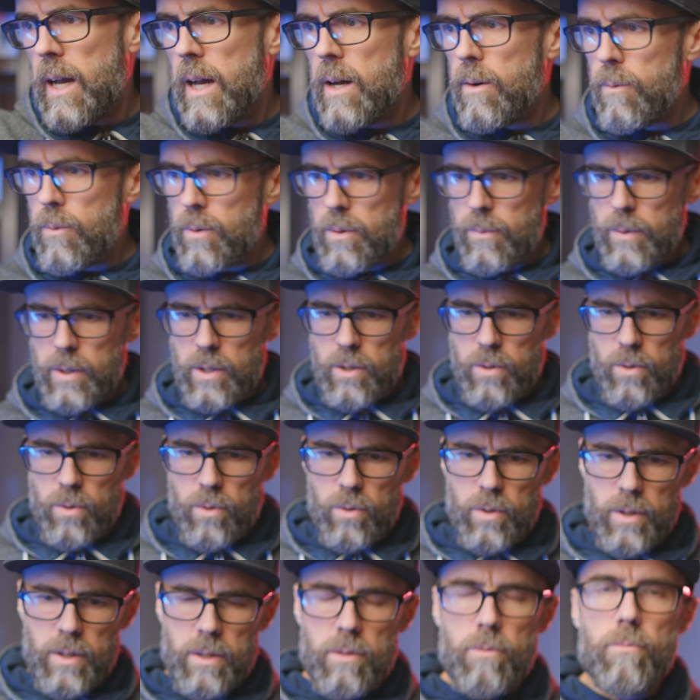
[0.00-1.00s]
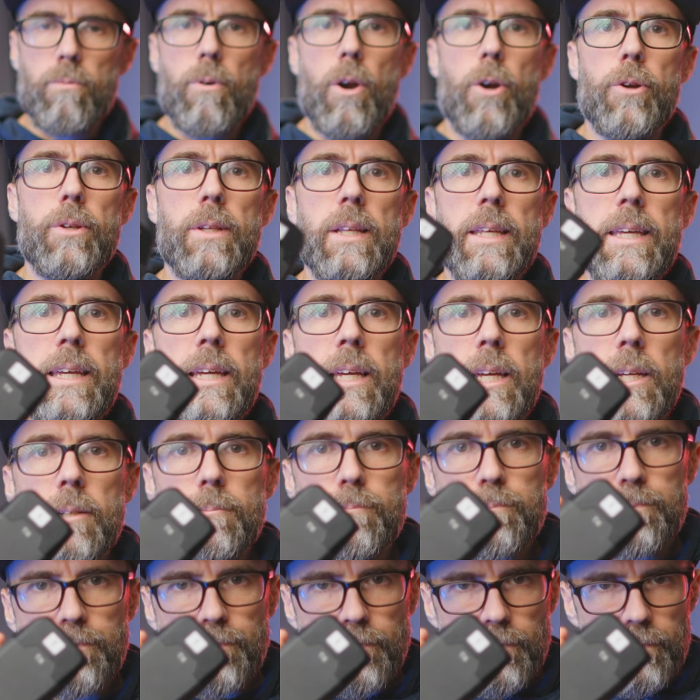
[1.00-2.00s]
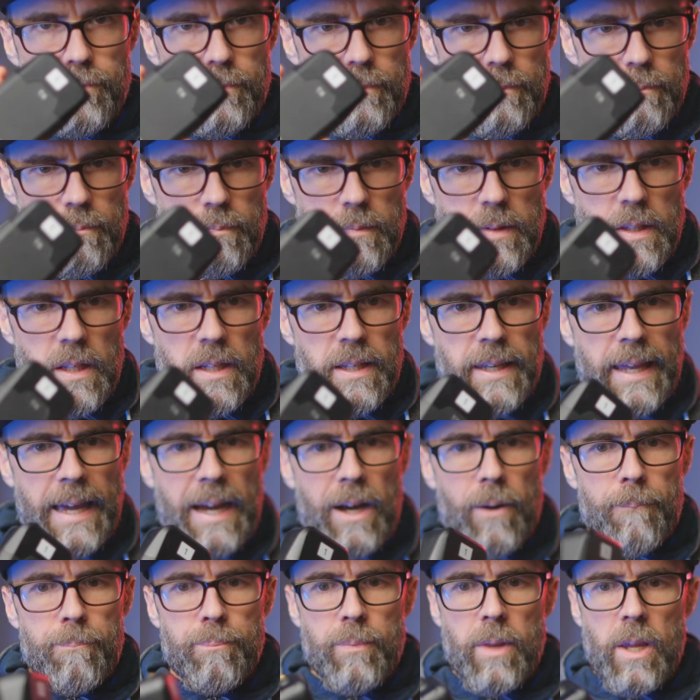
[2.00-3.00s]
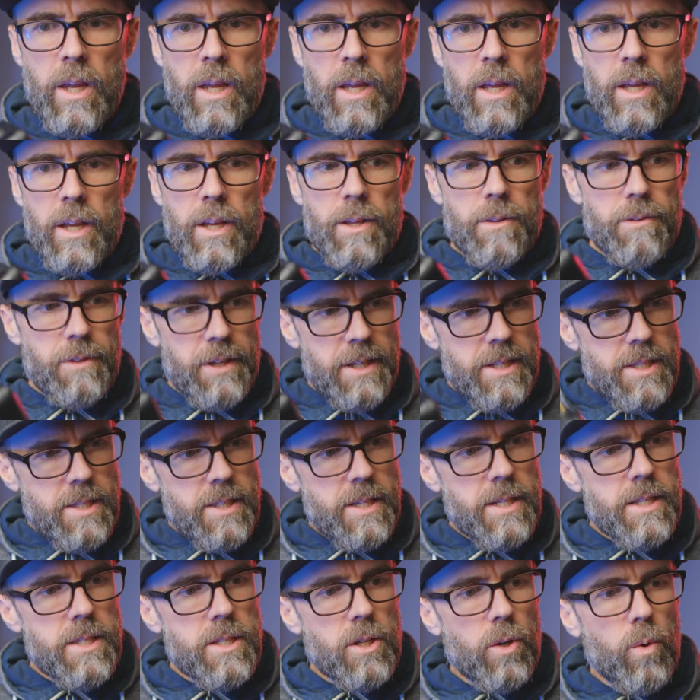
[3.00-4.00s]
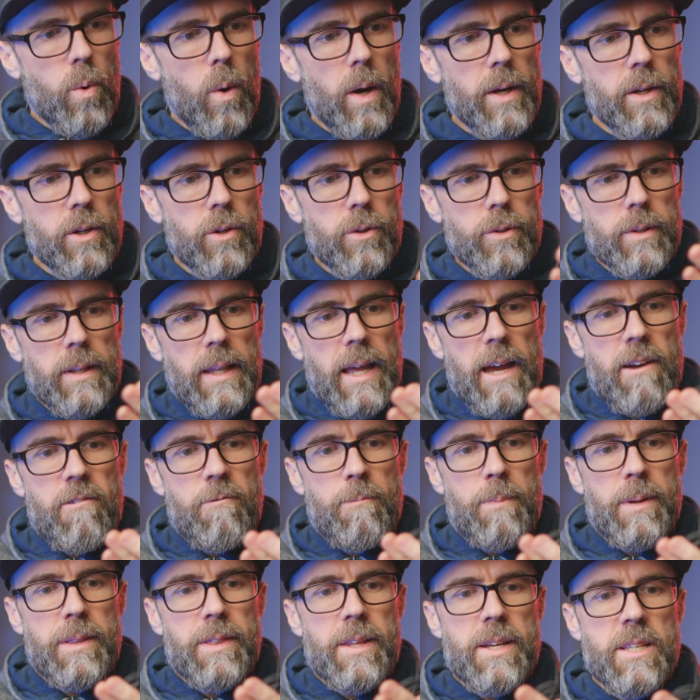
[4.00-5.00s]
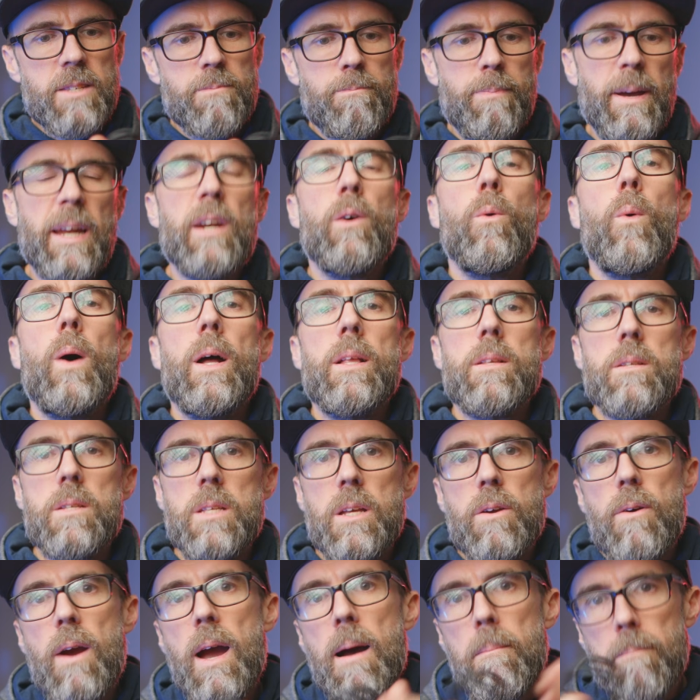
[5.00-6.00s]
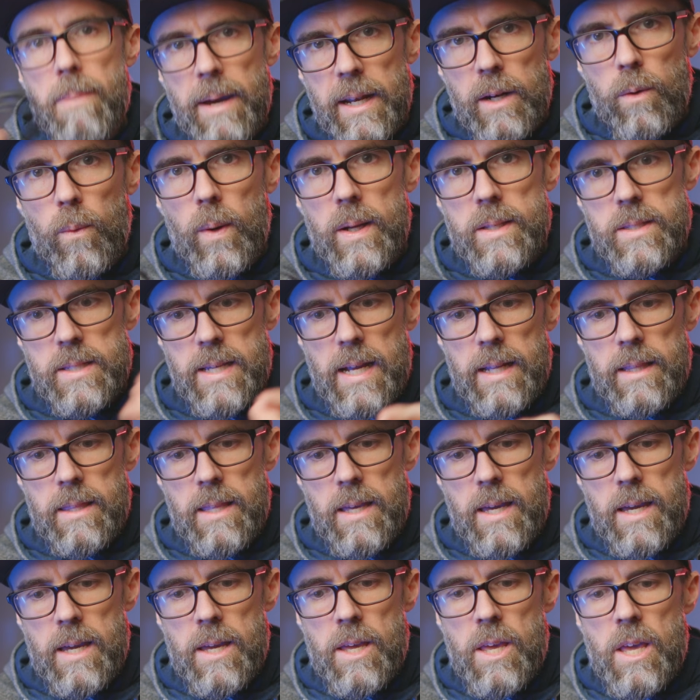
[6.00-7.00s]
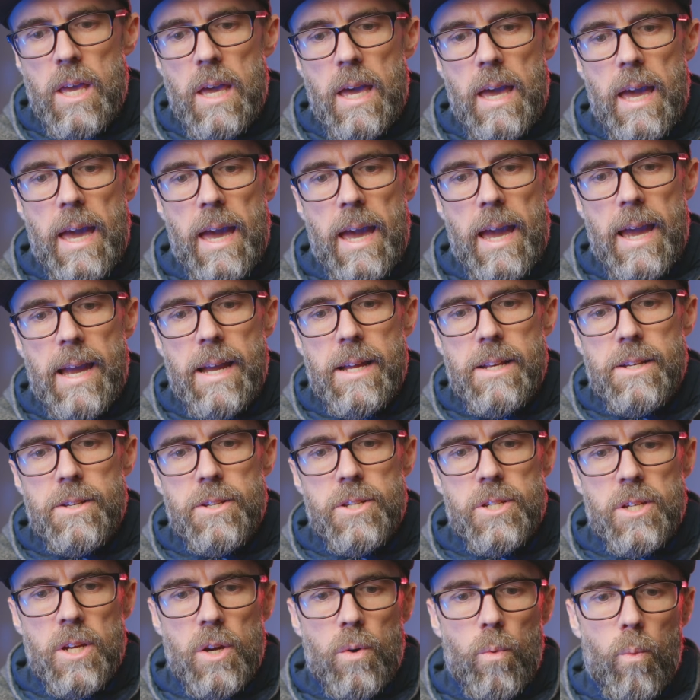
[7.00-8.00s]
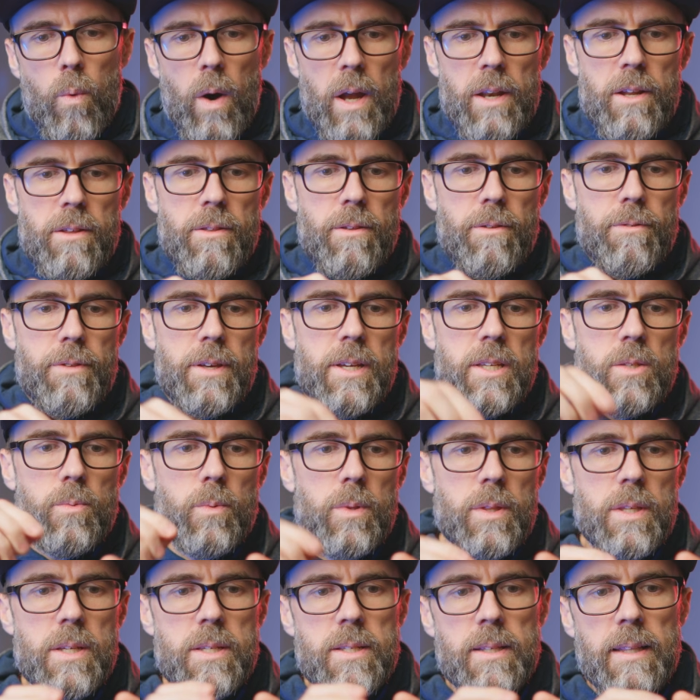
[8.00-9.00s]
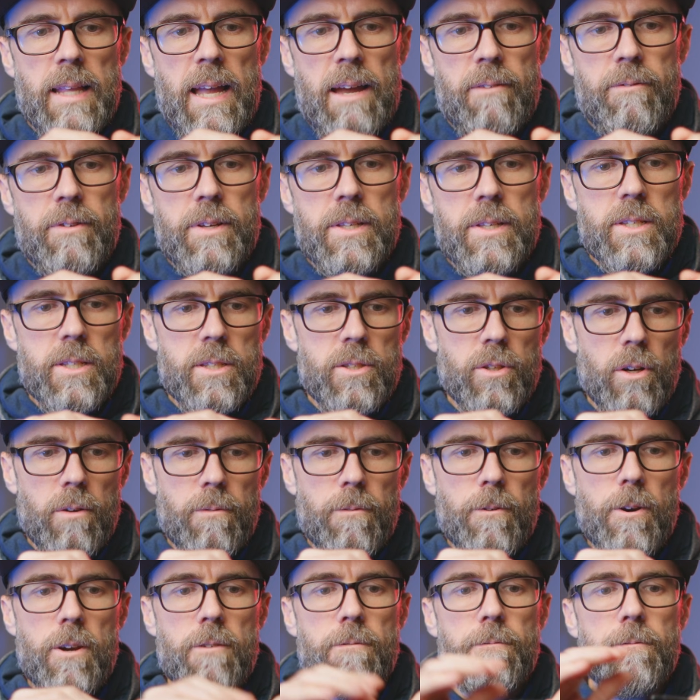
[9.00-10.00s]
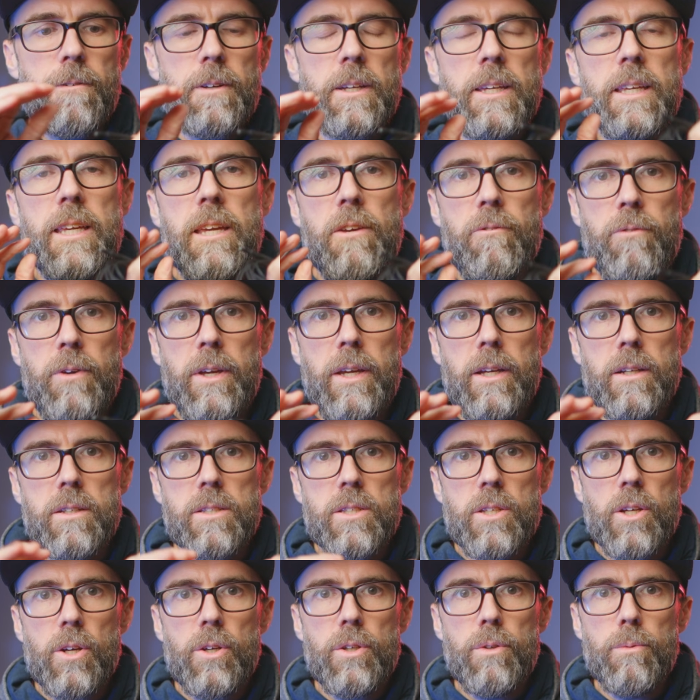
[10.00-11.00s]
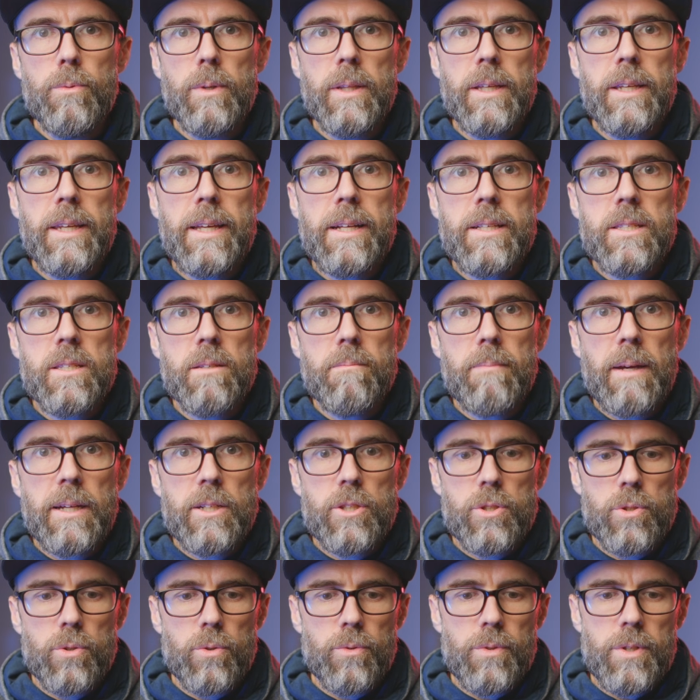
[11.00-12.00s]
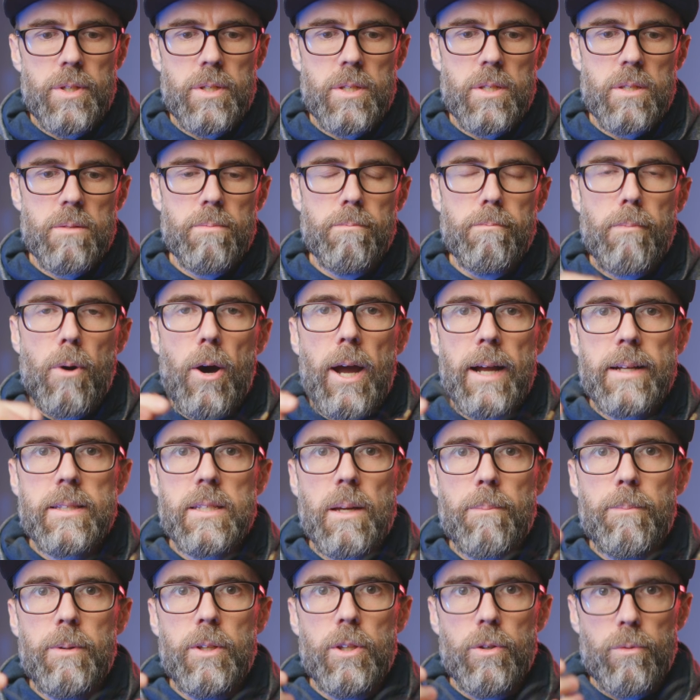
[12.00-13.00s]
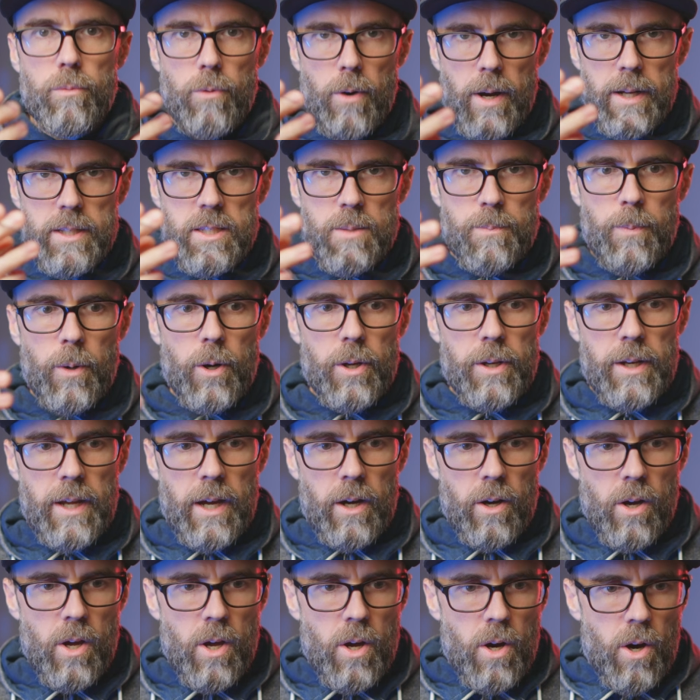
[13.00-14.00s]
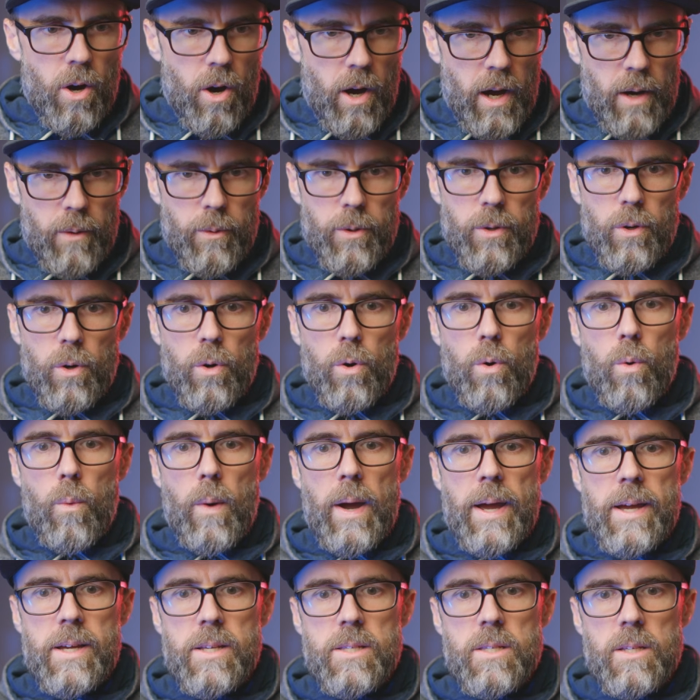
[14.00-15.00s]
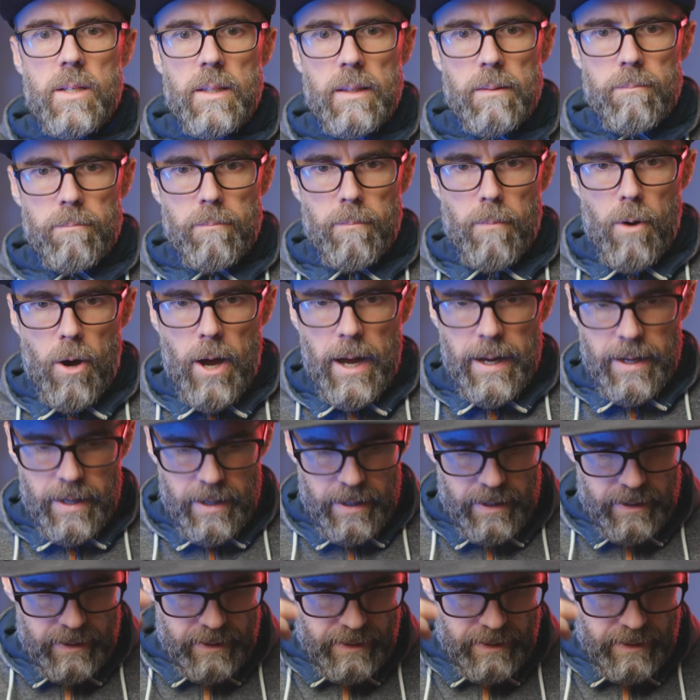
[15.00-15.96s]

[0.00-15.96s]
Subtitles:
what do we call it? The Rode Link. Now, This is quite a good lav, but there's better ones. There are better ones out there. And one of the things with this lav it's not very forgiving. So you really need to make sure this is mic'd up in the right spot. Now, I would always mic a